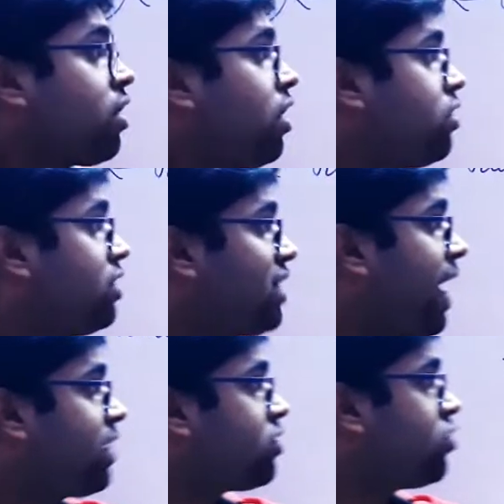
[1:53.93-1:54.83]
This
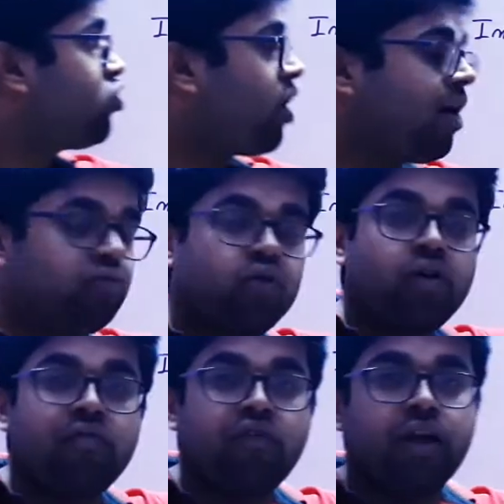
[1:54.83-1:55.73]
etc. up to
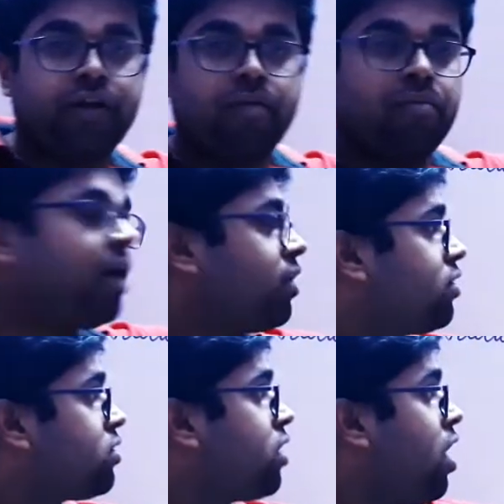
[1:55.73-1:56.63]
infinity
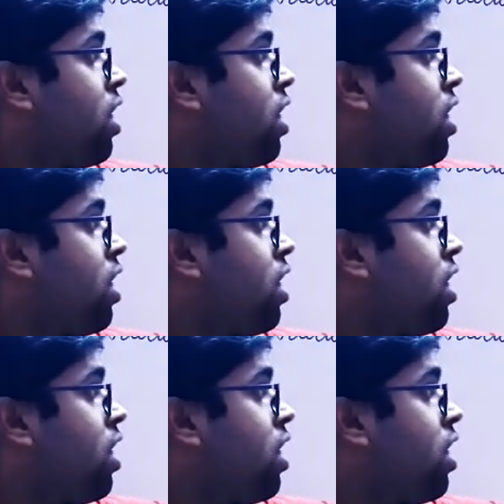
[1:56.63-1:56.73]
means